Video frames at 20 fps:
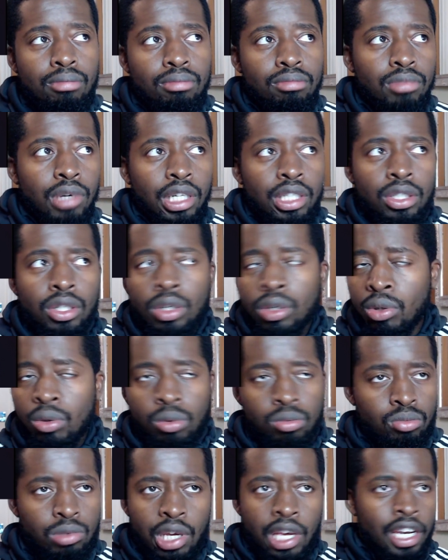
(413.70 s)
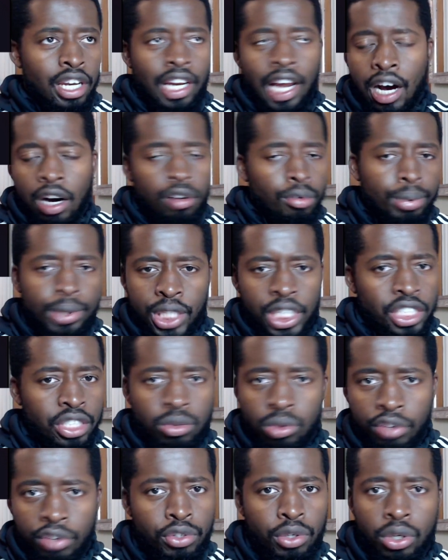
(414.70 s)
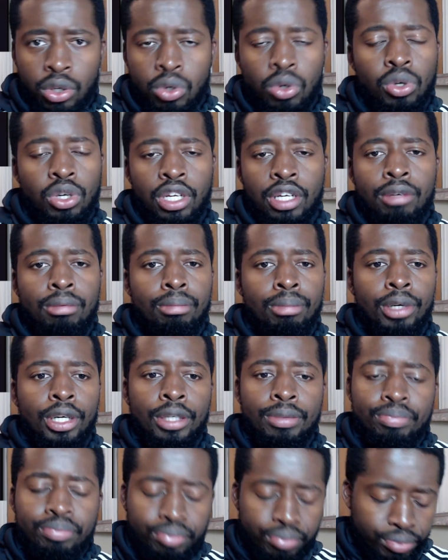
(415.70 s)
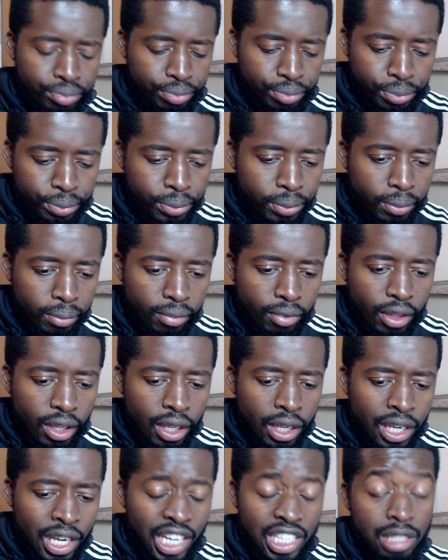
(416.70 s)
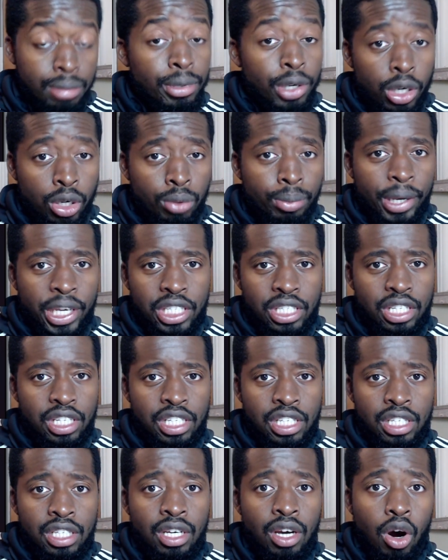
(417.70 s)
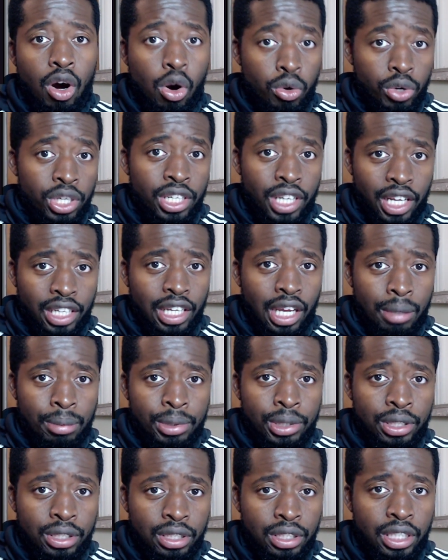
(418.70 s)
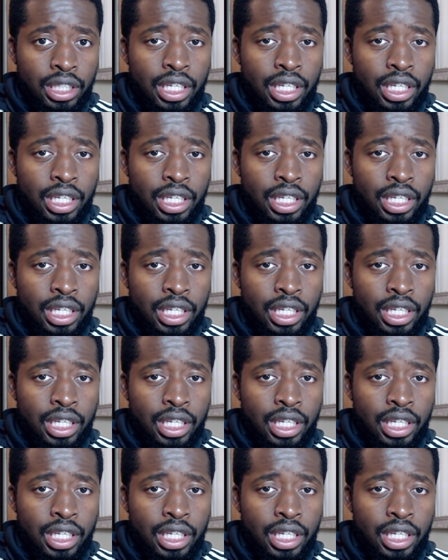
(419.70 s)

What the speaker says: I don't know, in and out of possession, whatever you want to call it, but Casemiro basically holding that diamond